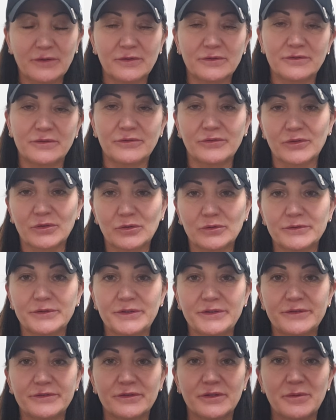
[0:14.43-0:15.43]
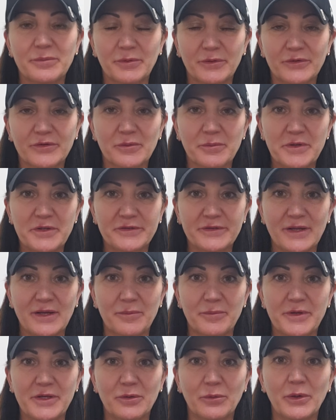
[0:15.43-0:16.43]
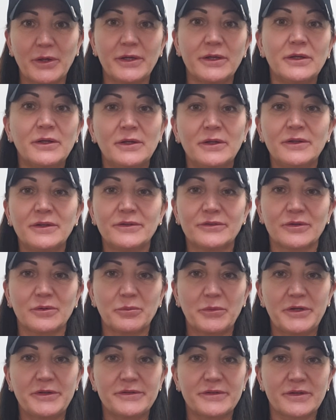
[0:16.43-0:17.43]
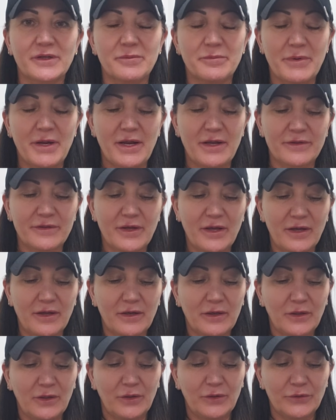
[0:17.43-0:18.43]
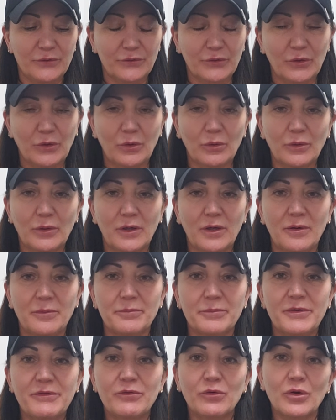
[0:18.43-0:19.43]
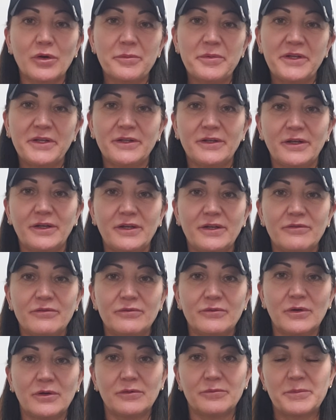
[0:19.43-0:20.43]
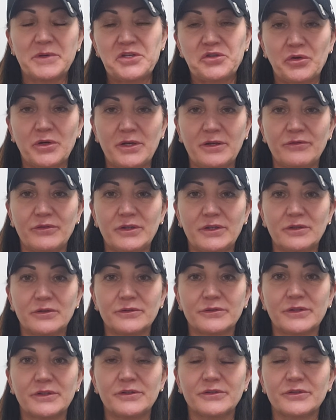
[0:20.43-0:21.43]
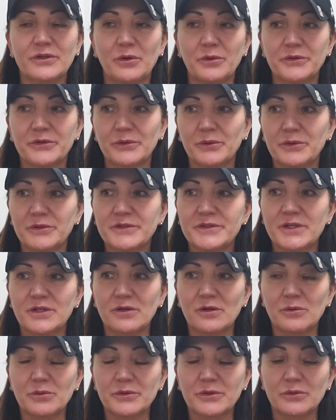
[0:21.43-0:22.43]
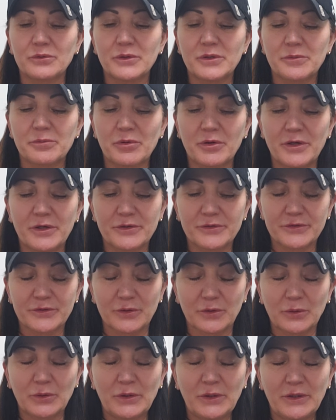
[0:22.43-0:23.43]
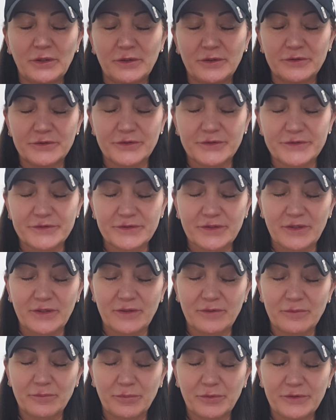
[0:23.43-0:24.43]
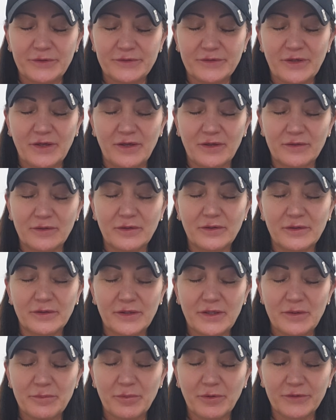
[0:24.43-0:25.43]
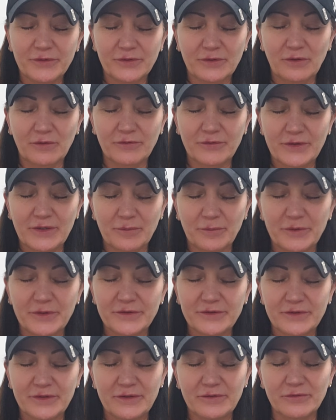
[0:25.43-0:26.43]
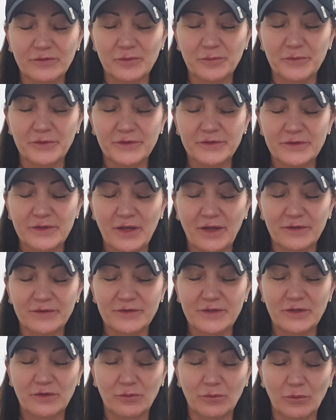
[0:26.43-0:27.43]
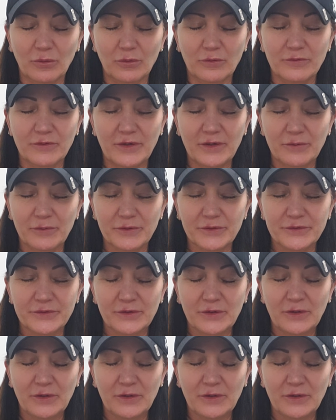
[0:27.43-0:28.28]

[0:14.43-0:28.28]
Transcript: difficulty sleeping, some insomnia, right? Some ways to combat that. So before I begin any of my training videos, I just always want to start out with a quick prayer. So just say, please God, keep us and our families safe from this nasty coronavirus,